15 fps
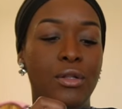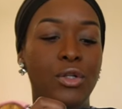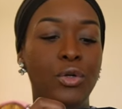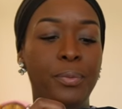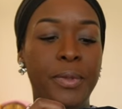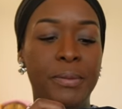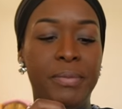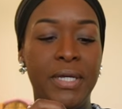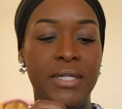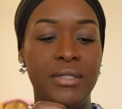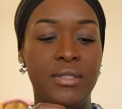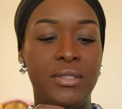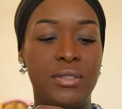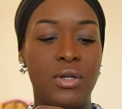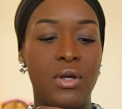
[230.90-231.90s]
loopy
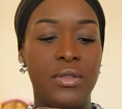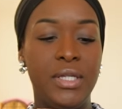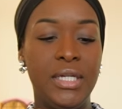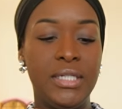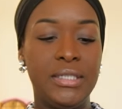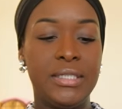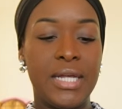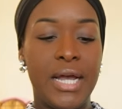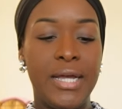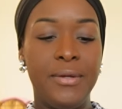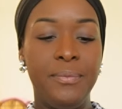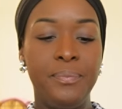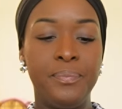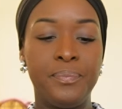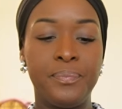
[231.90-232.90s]
bits on the
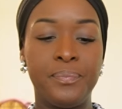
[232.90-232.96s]
inside,